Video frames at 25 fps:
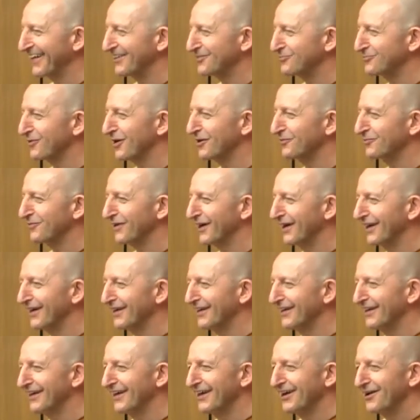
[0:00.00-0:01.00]
and that's one
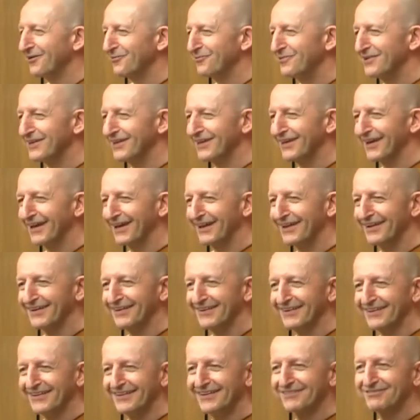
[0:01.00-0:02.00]
way we
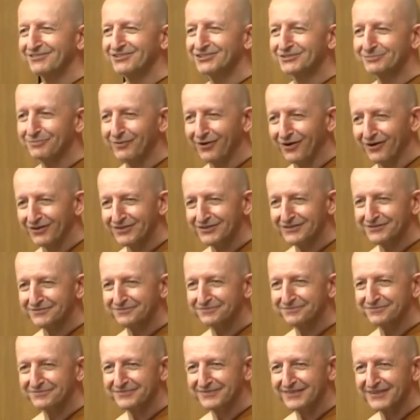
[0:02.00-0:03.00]
can respond.
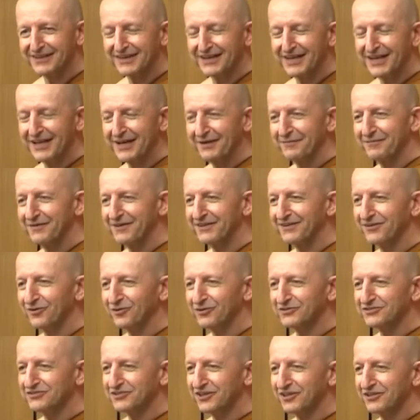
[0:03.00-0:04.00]
But
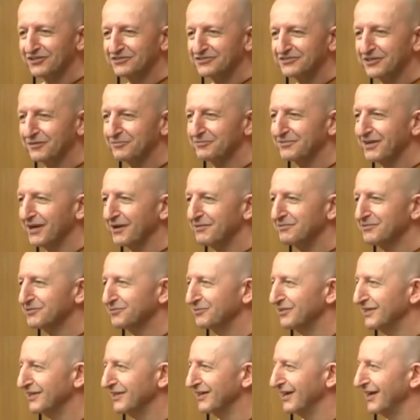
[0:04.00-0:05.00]
also sometimes
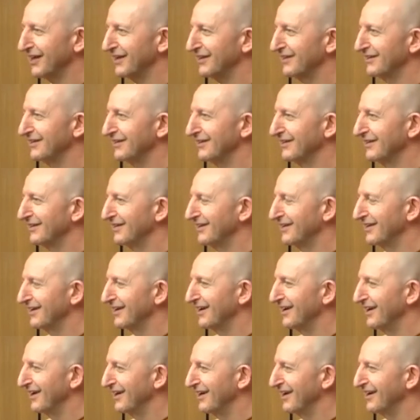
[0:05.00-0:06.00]
we can,
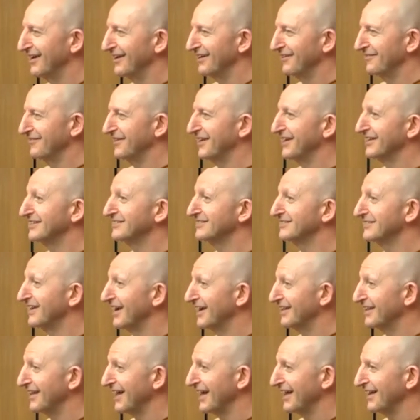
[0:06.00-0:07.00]
uh, we can
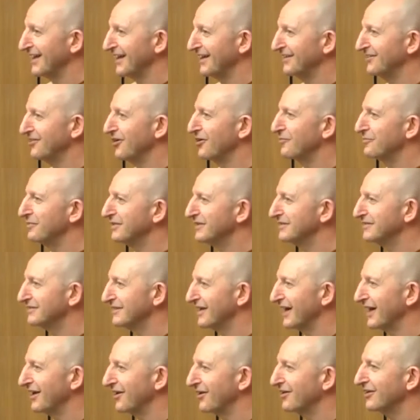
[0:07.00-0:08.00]
say that and not be
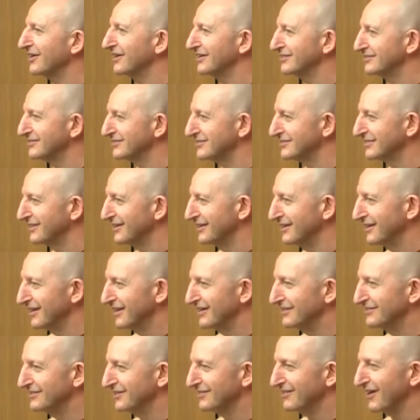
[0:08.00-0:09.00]
that honest.
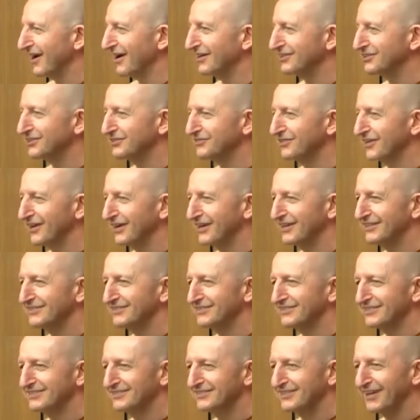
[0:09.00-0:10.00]
So ajiva
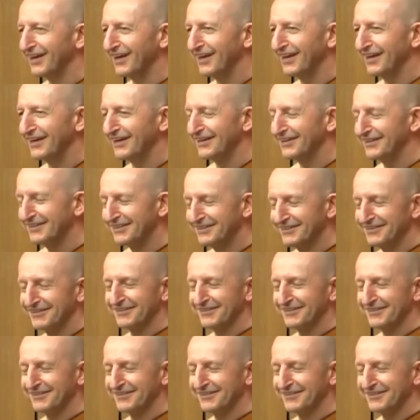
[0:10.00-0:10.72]
is to say,